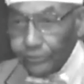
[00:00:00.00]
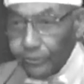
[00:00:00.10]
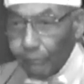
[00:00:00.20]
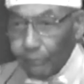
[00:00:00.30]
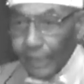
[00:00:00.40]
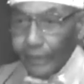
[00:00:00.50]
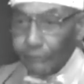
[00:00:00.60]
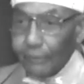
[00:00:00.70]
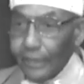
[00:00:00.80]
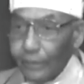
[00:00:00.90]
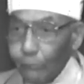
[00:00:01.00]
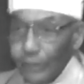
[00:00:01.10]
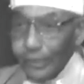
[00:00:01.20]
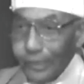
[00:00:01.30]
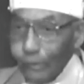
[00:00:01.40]
to black man
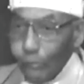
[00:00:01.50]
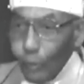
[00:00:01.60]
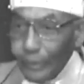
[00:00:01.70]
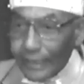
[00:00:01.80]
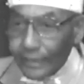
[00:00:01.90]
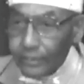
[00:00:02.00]
when he wrote it,